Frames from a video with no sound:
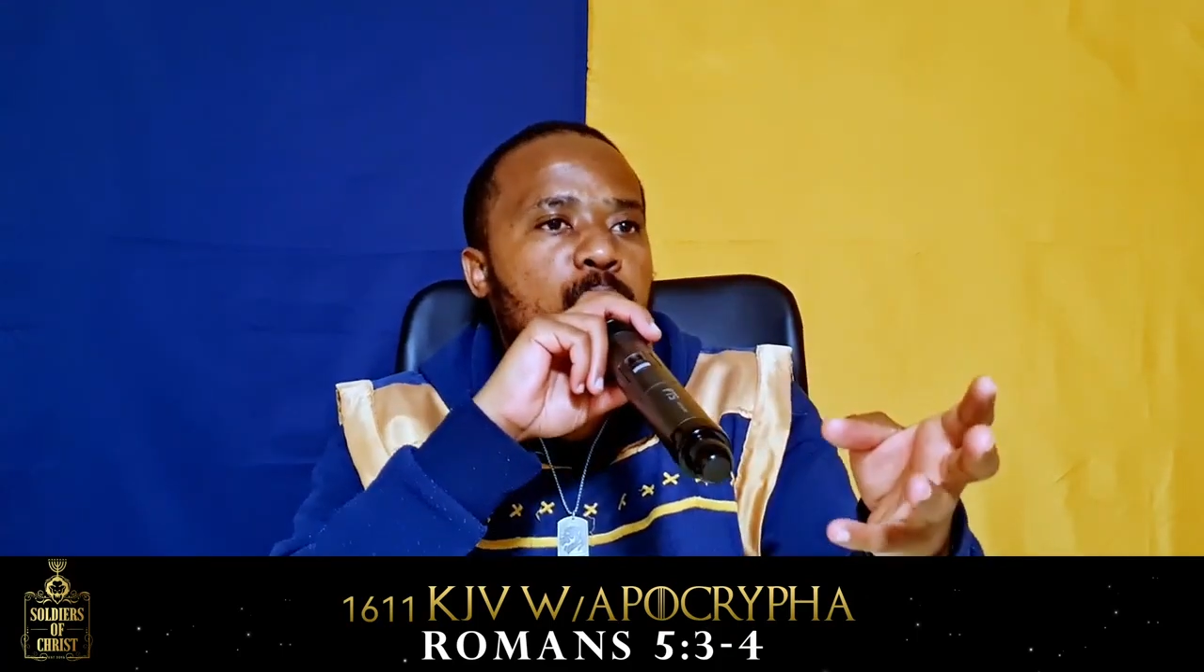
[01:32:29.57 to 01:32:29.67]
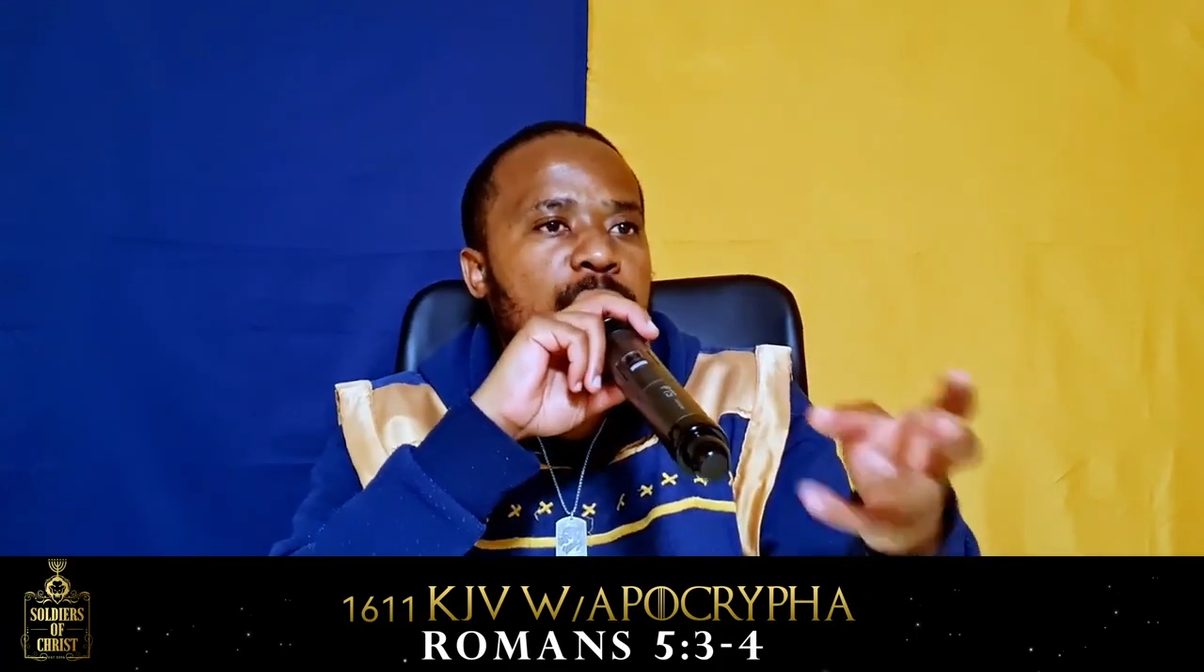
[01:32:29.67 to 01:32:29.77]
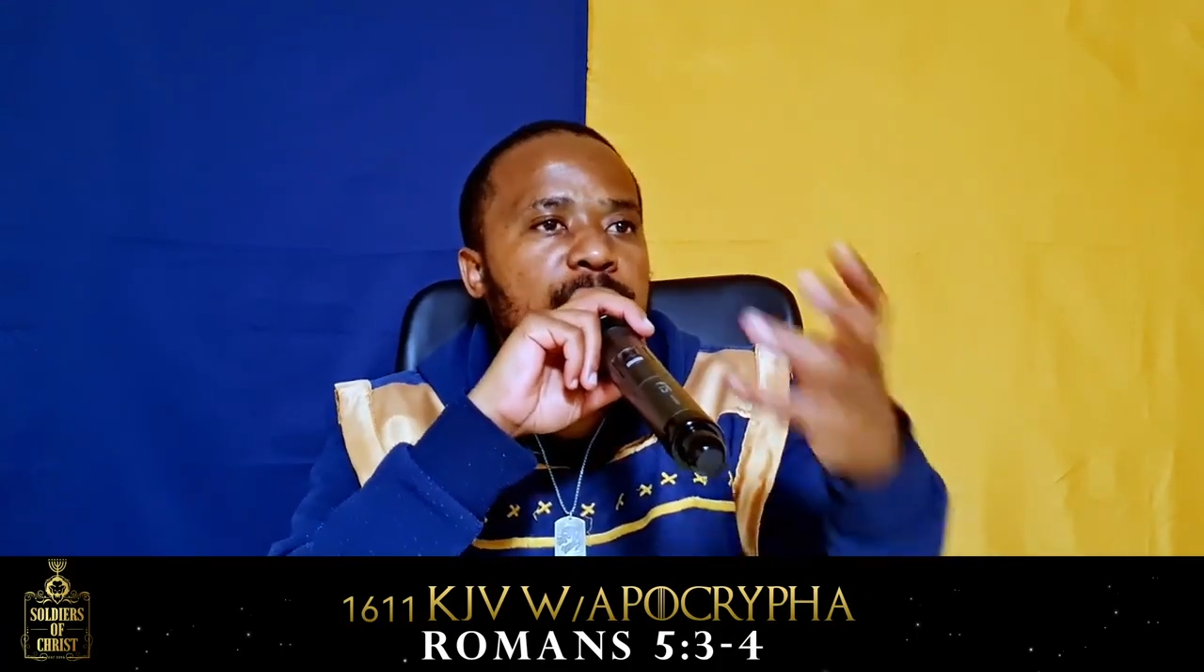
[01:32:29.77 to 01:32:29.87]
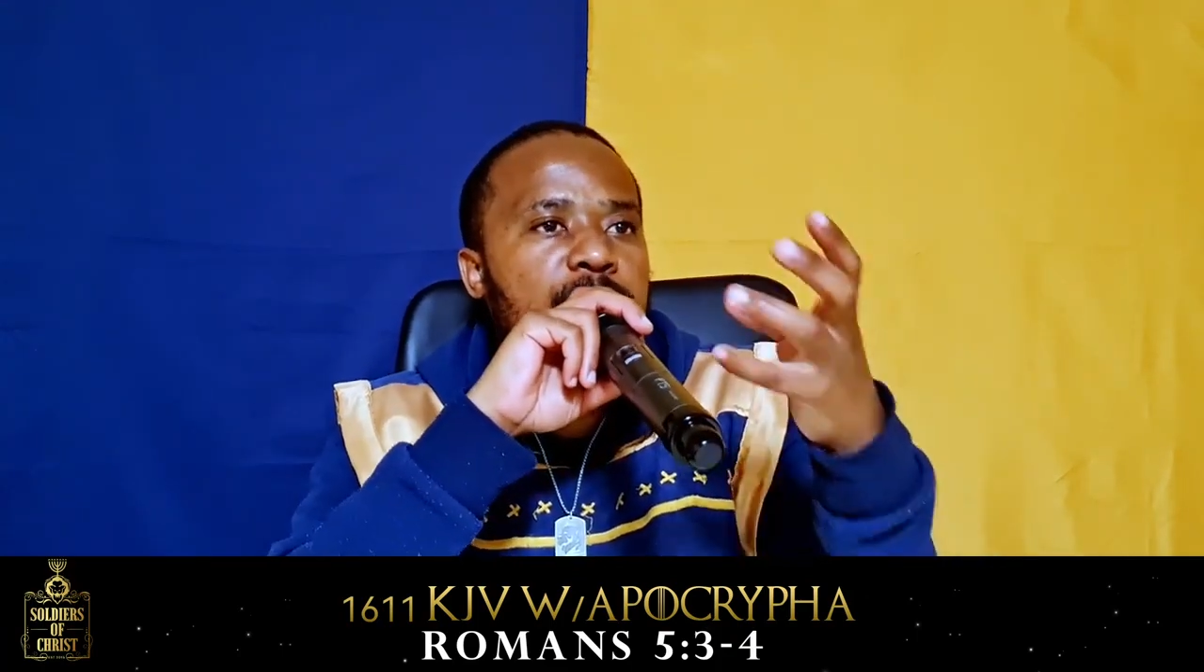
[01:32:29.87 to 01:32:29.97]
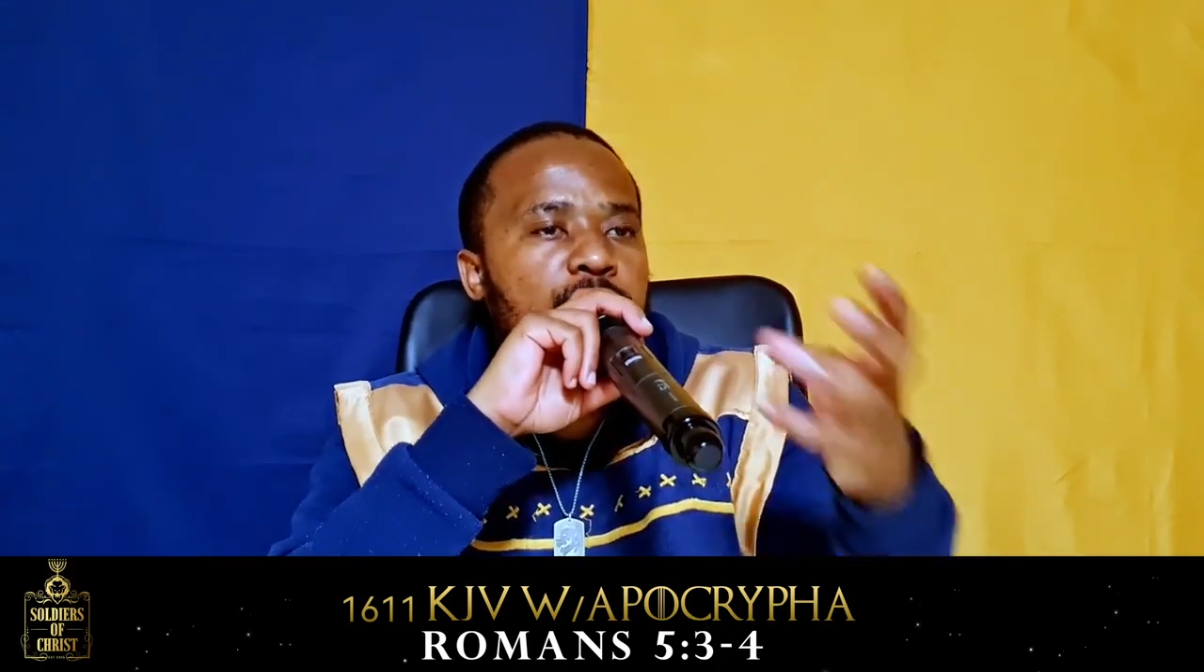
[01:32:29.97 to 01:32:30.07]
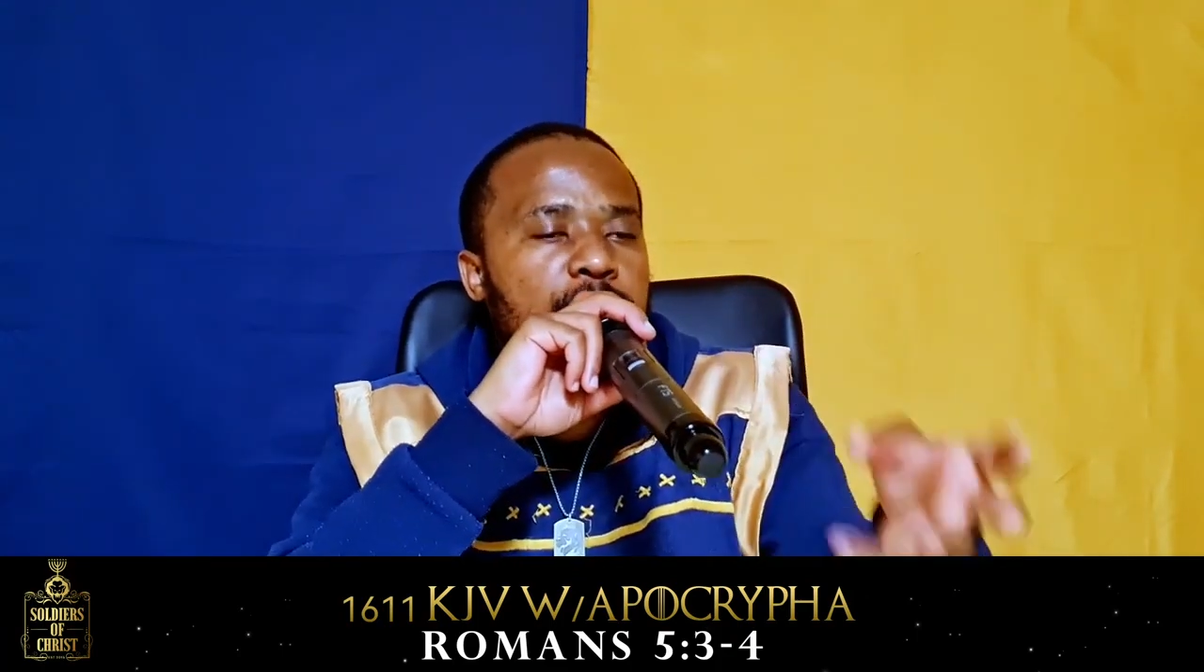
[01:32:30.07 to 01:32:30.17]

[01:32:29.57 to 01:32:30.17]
Win me,